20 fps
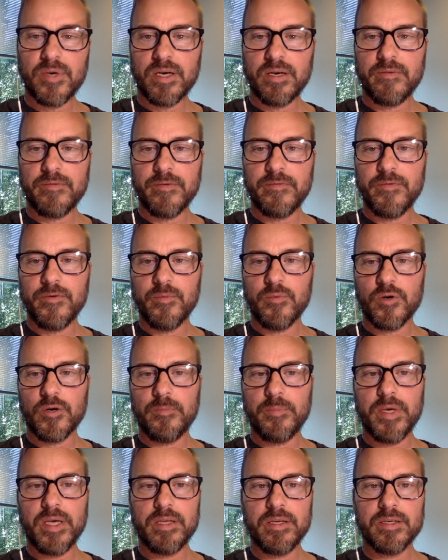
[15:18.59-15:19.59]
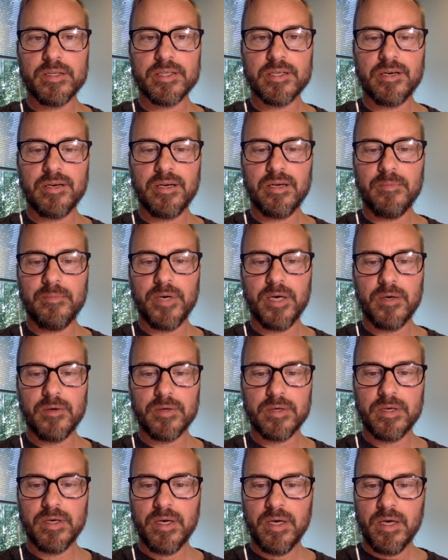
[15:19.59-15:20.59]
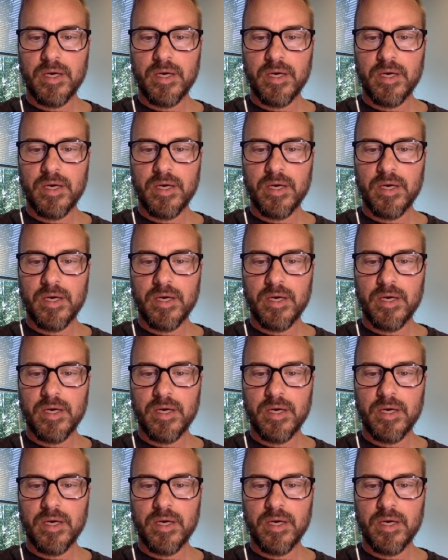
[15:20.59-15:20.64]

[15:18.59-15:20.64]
I have a few more opinions about